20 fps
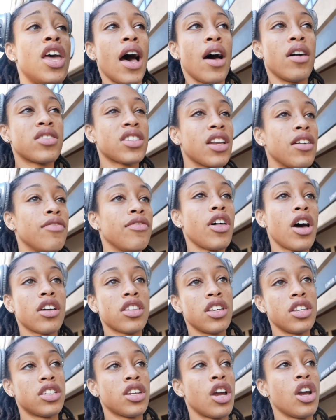I was gonna vlog
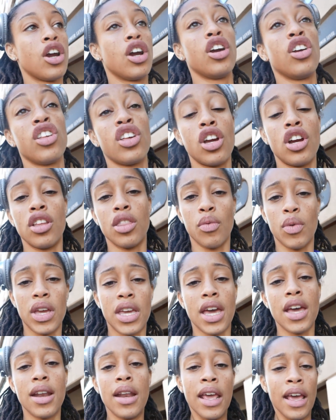this earlier in the
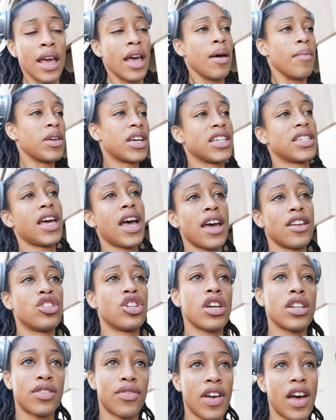weekend because I had
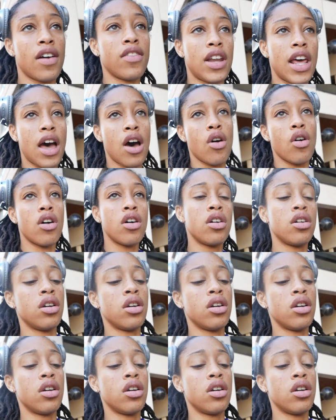just found out